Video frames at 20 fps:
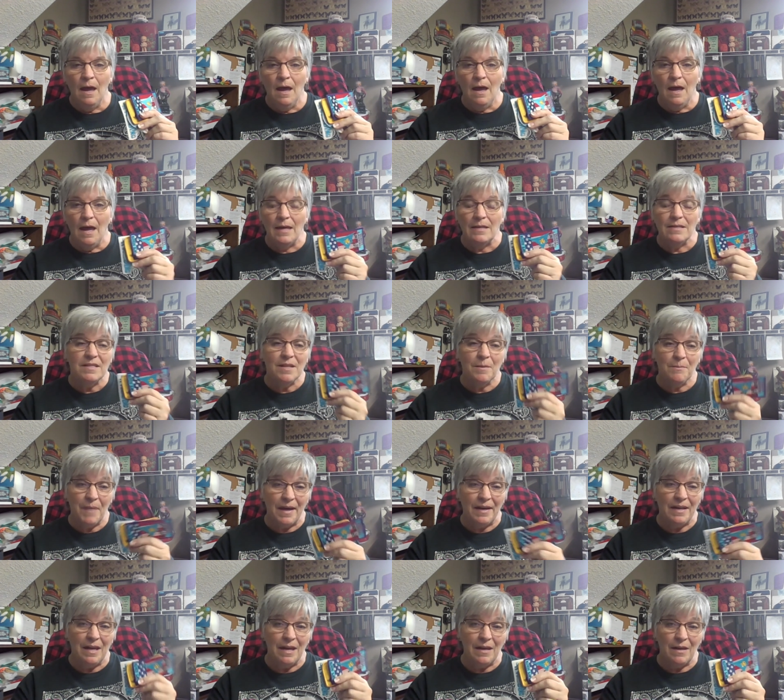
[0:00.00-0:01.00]
And
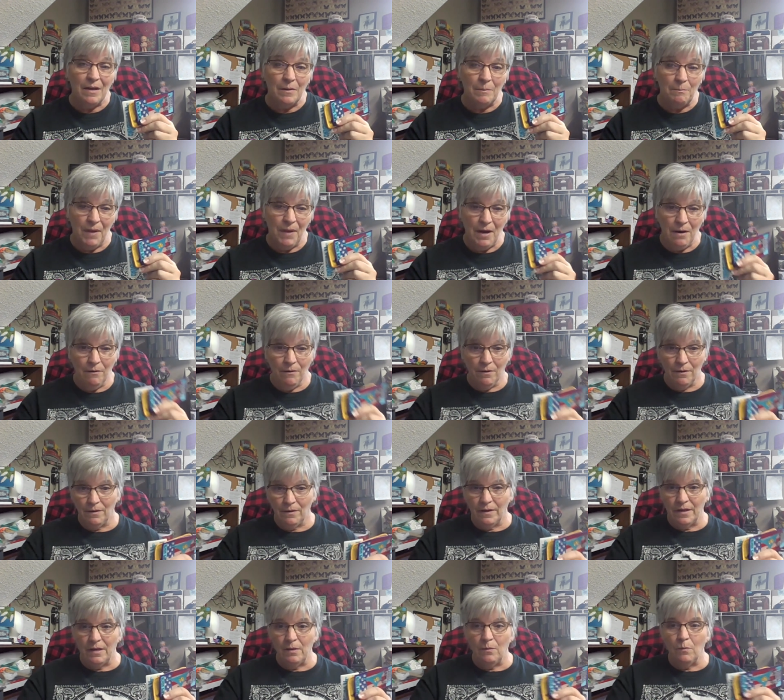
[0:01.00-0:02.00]
somebody
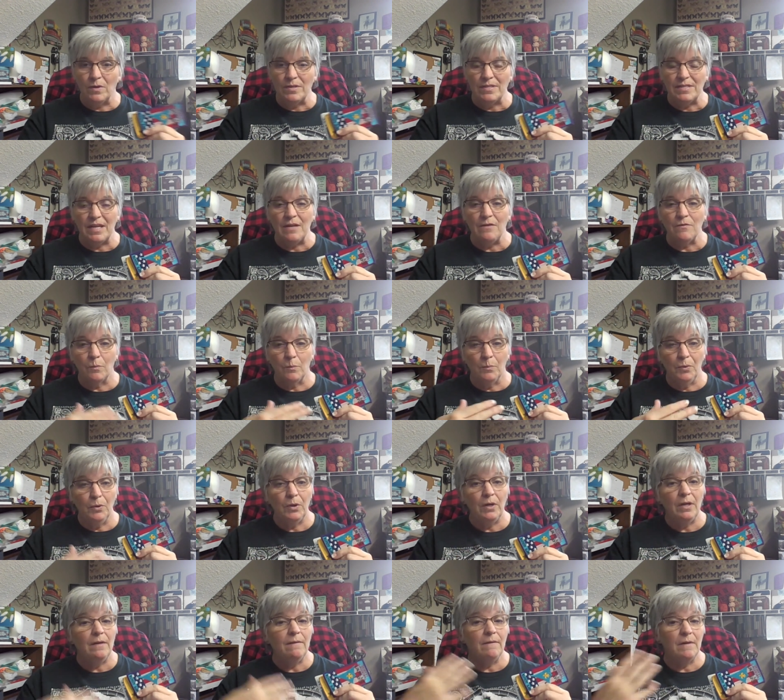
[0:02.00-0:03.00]
apparently was either
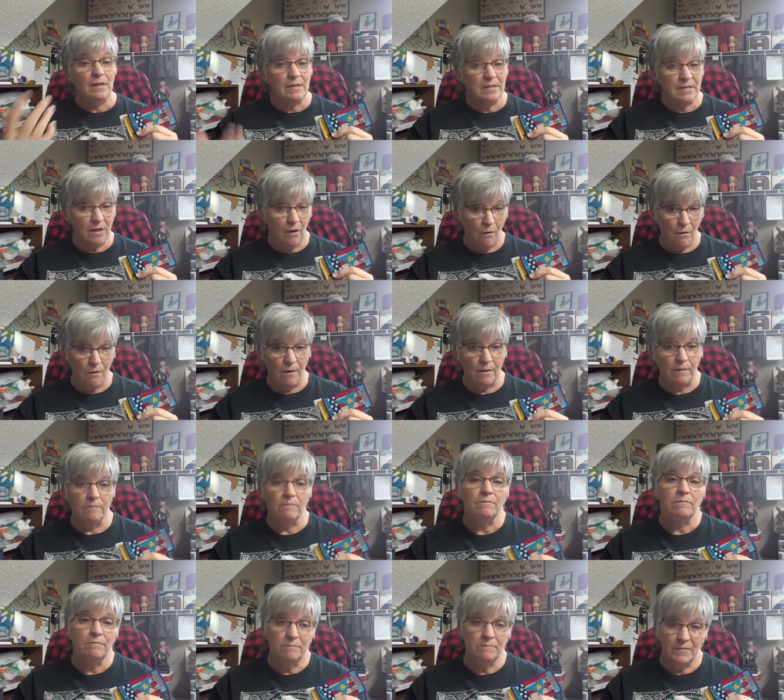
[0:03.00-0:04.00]
putting these on
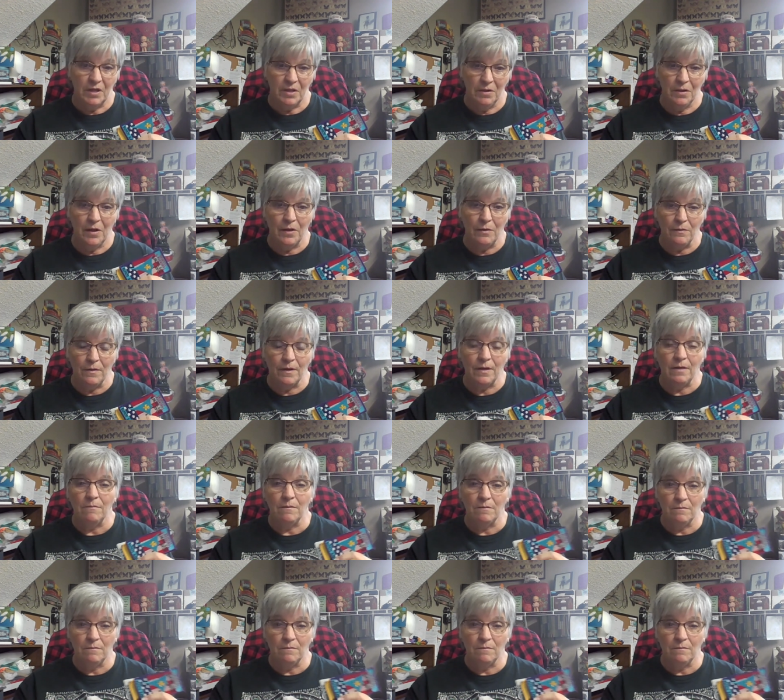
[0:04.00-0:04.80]
clothing,